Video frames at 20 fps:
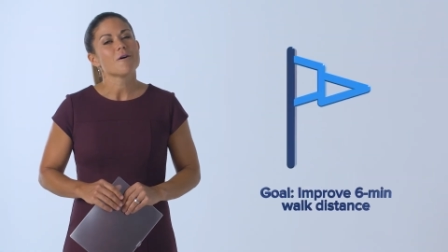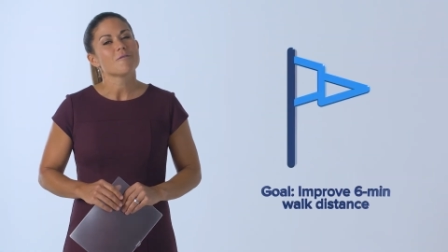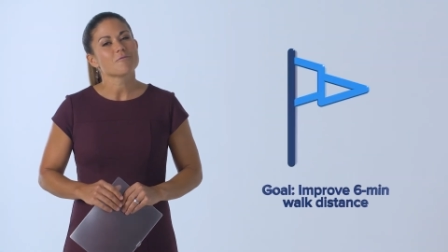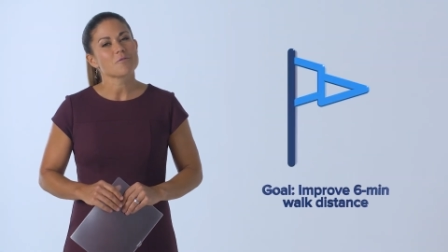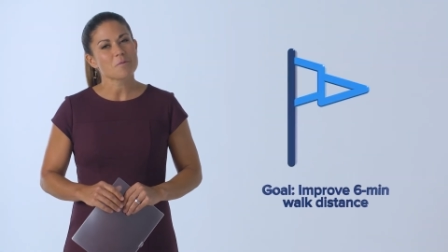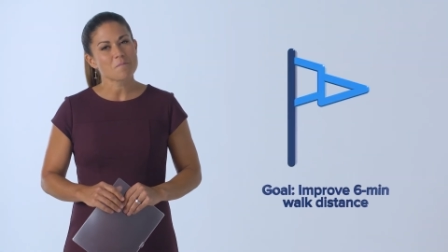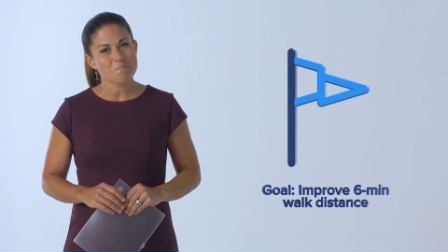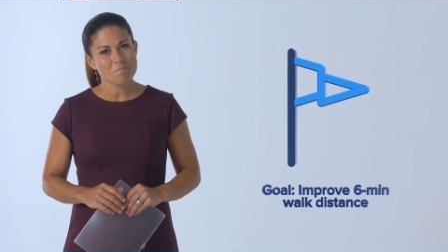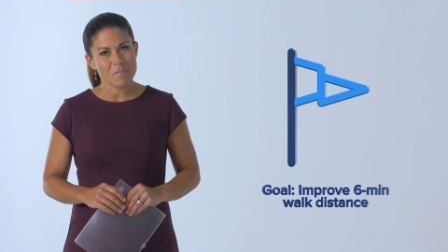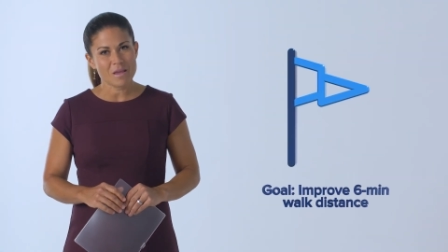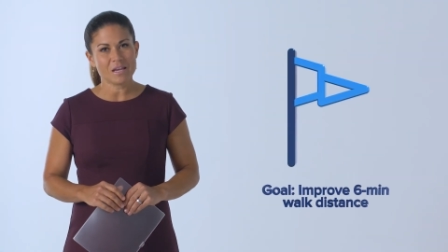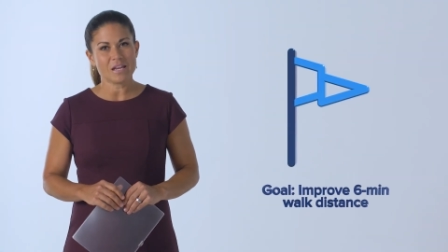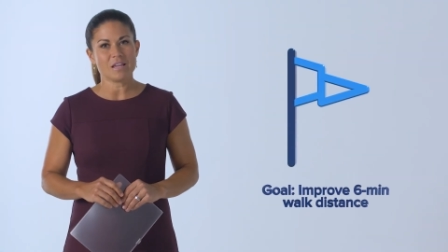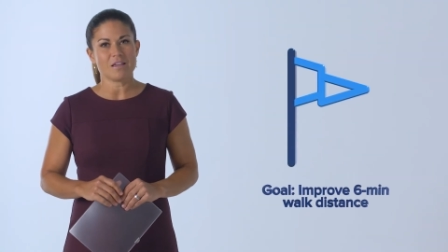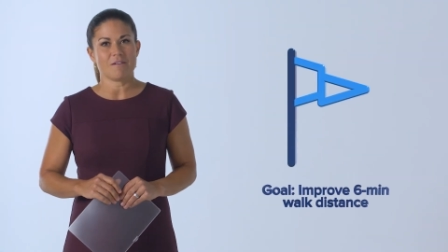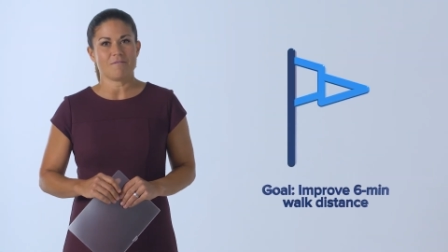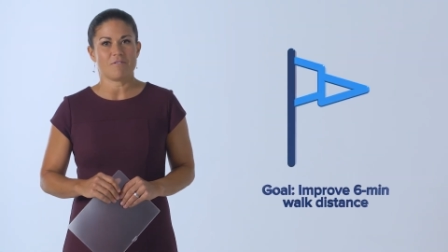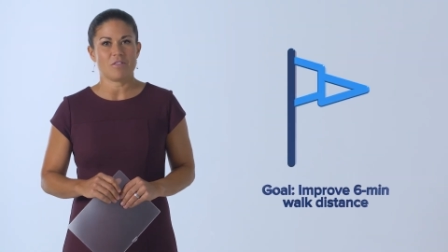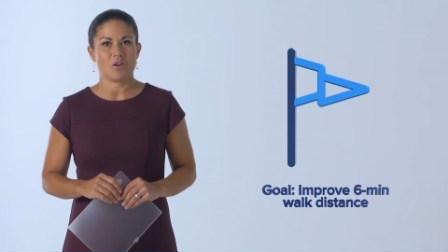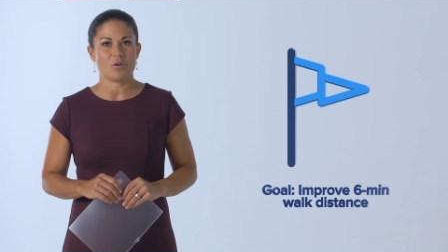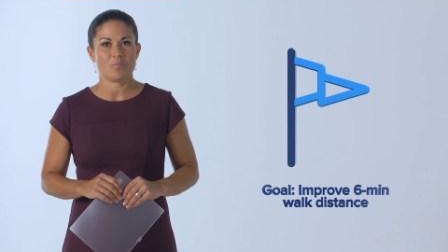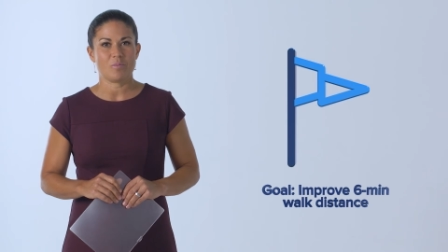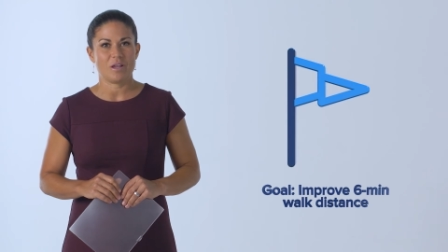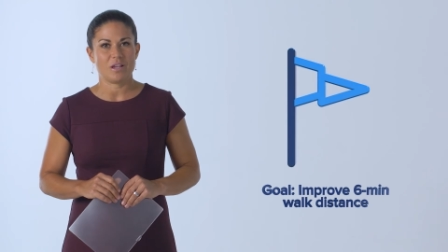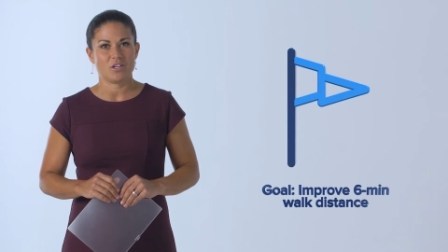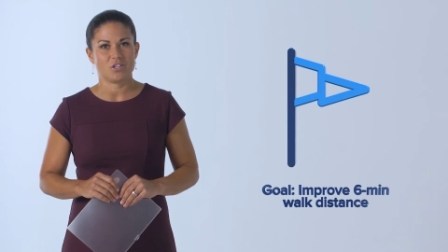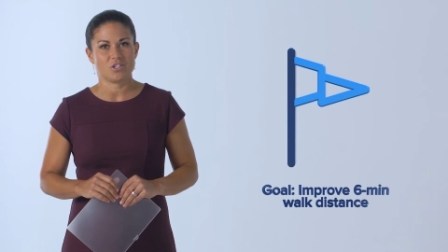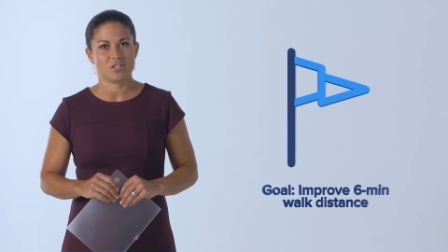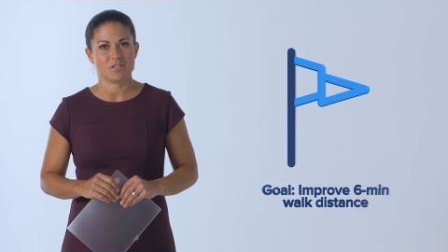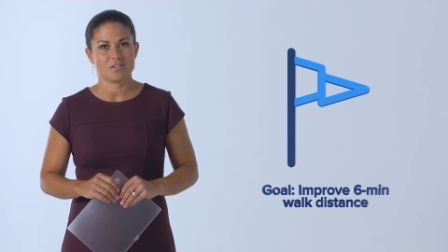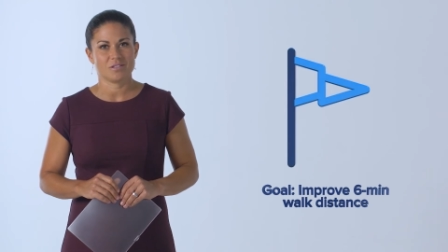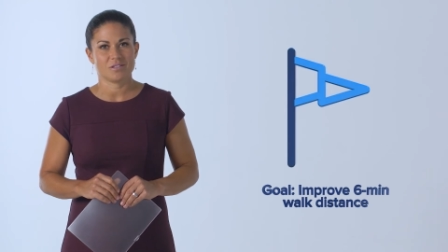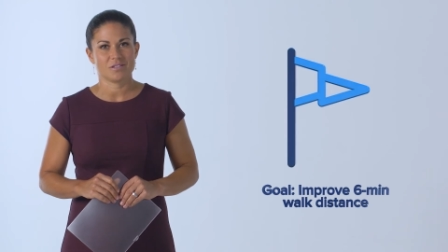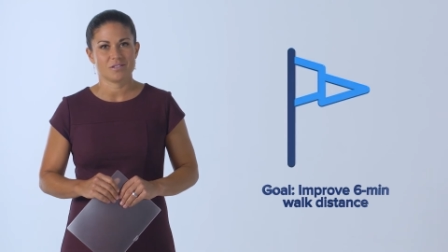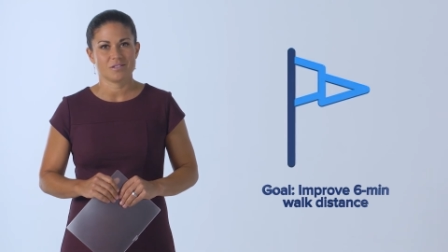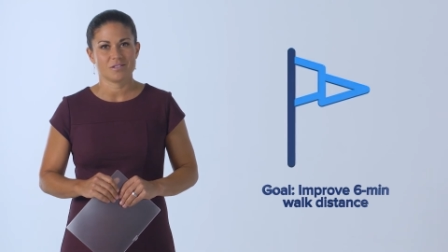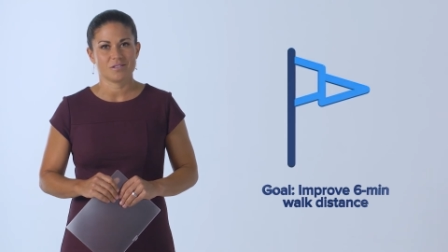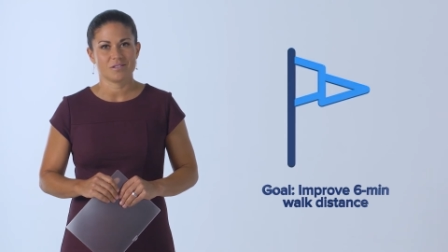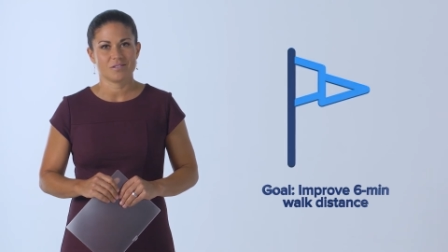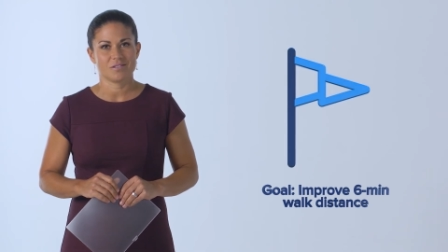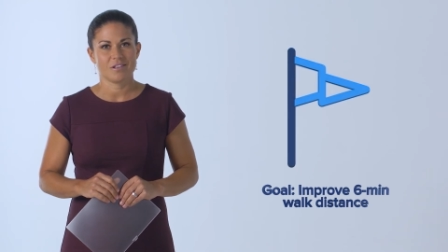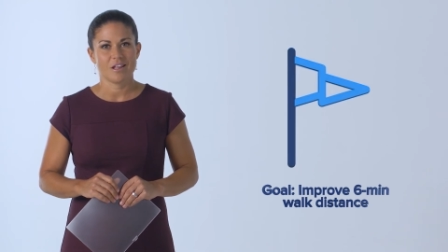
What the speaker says: for many of their patients.